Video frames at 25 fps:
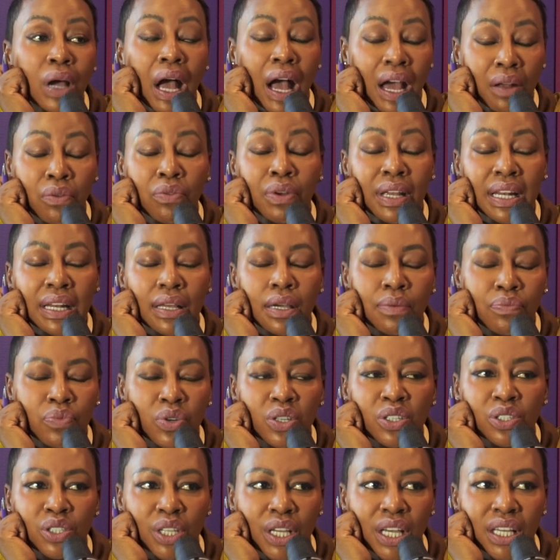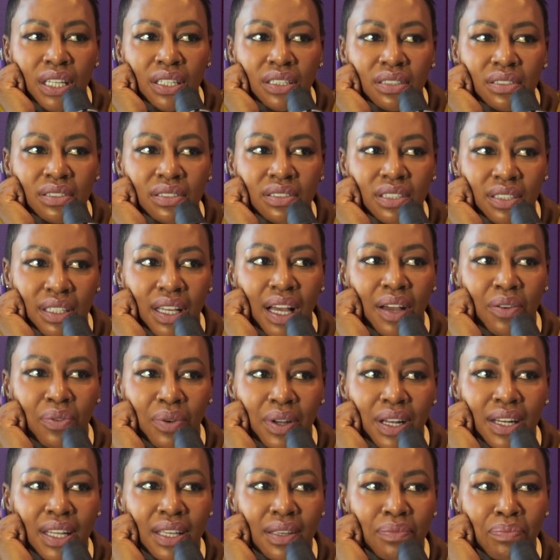I really appreciate it.
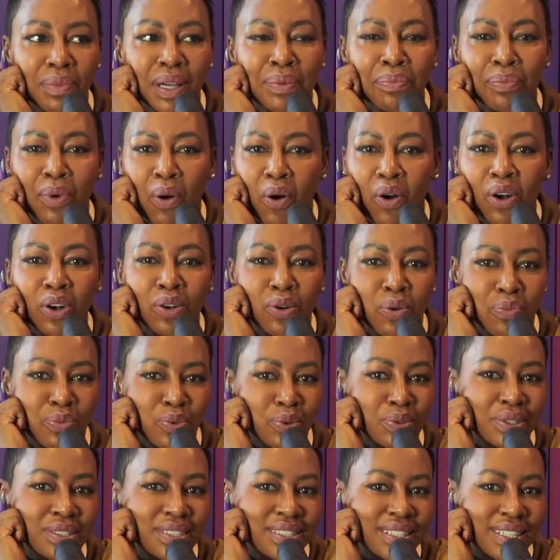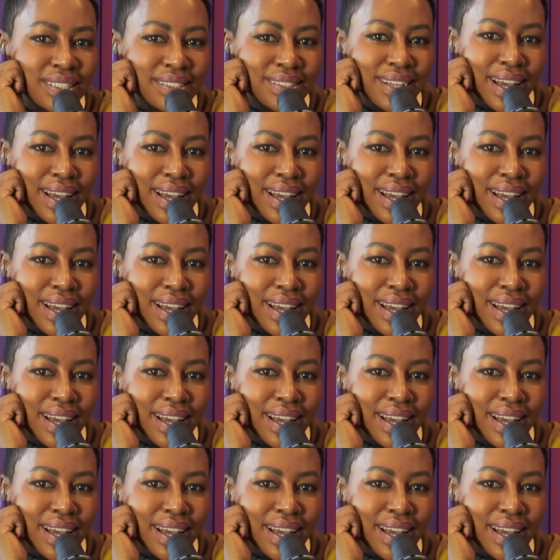My maag grom nog steeds.